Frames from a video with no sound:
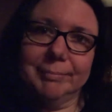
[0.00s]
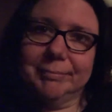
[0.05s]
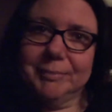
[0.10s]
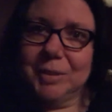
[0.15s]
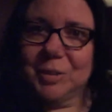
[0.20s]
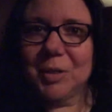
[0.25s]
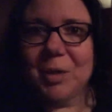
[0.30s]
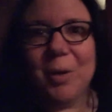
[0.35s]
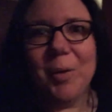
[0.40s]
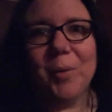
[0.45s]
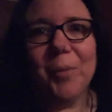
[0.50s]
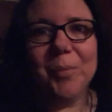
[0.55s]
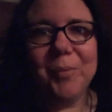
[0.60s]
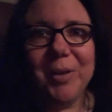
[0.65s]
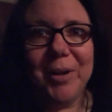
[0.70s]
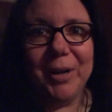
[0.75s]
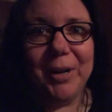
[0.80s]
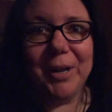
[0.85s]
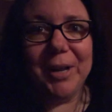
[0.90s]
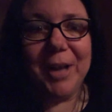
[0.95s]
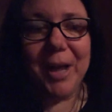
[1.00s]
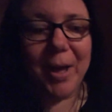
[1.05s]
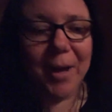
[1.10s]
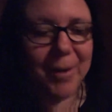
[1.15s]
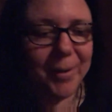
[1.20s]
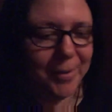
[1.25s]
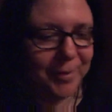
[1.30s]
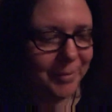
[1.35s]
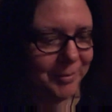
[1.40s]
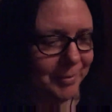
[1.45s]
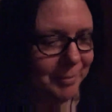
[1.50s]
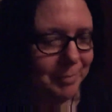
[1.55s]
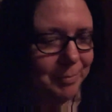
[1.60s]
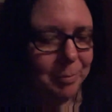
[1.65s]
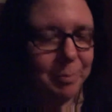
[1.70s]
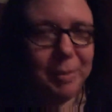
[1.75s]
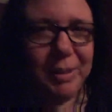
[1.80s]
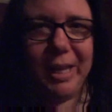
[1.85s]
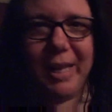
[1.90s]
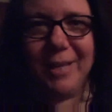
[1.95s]
So there you go,
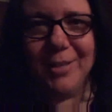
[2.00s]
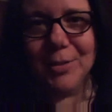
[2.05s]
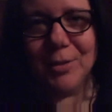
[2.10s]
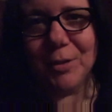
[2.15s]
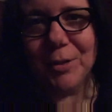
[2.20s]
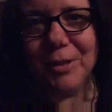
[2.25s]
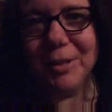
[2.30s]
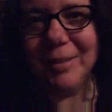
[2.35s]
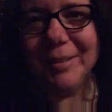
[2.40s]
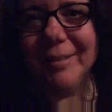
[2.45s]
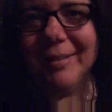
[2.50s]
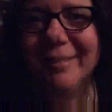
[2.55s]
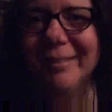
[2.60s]
Blazer.